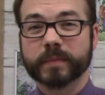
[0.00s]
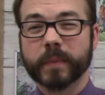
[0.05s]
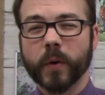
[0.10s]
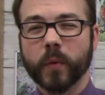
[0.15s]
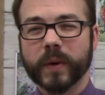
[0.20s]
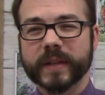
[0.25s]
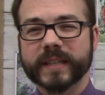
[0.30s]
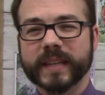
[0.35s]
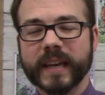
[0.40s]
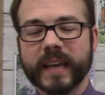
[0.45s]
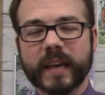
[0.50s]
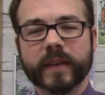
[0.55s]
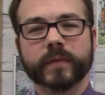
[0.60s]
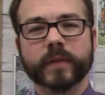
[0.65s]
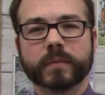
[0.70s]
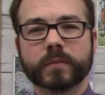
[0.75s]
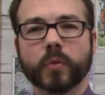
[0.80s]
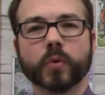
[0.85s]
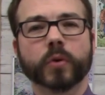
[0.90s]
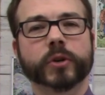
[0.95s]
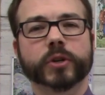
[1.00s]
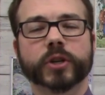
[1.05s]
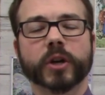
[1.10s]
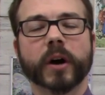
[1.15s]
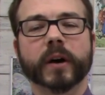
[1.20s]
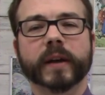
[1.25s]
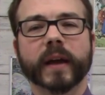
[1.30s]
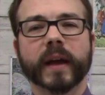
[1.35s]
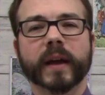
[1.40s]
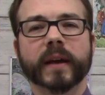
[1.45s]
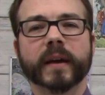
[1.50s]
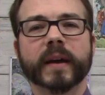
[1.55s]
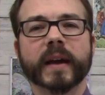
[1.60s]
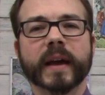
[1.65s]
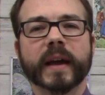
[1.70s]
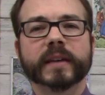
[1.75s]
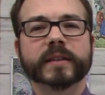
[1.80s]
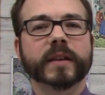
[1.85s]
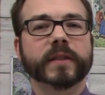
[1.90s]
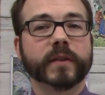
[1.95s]
but what's even more shocking
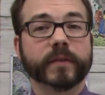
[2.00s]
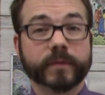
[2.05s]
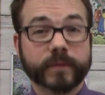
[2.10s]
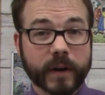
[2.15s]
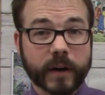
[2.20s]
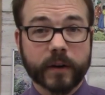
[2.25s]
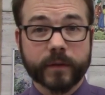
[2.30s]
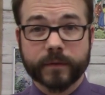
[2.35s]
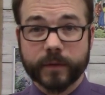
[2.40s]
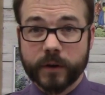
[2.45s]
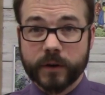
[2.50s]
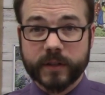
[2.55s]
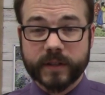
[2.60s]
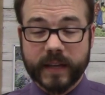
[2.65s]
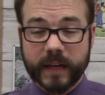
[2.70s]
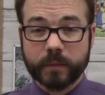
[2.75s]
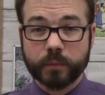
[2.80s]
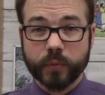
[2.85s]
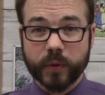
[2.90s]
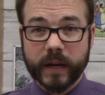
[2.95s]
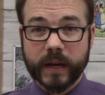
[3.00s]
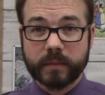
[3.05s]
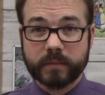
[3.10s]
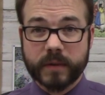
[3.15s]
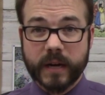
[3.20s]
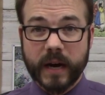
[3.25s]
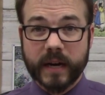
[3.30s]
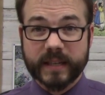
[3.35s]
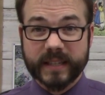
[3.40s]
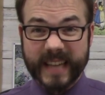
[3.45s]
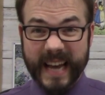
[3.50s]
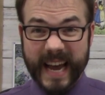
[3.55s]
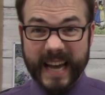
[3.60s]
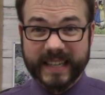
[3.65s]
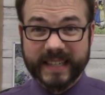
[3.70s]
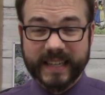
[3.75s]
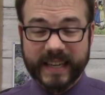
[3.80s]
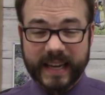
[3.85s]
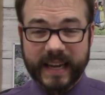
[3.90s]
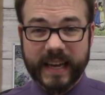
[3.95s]
is that the very first thing Priam does
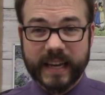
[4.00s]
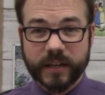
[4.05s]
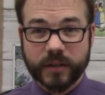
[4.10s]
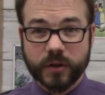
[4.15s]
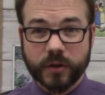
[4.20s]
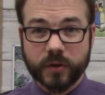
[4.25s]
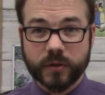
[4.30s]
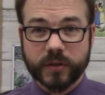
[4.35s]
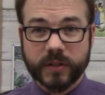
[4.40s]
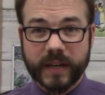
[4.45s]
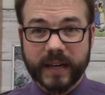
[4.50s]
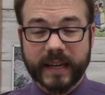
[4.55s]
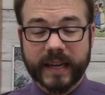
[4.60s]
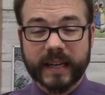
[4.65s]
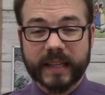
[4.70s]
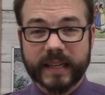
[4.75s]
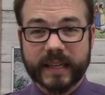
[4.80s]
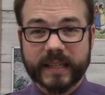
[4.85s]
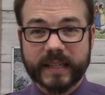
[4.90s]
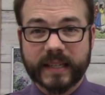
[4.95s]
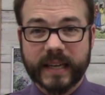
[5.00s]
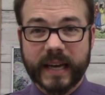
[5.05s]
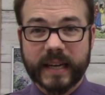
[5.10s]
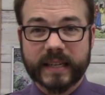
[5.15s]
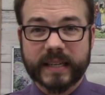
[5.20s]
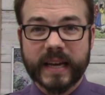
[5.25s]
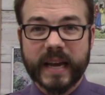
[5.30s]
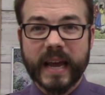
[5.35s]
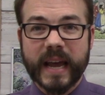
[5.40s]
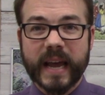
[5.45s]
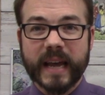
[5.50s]
as he enters Achilles' tent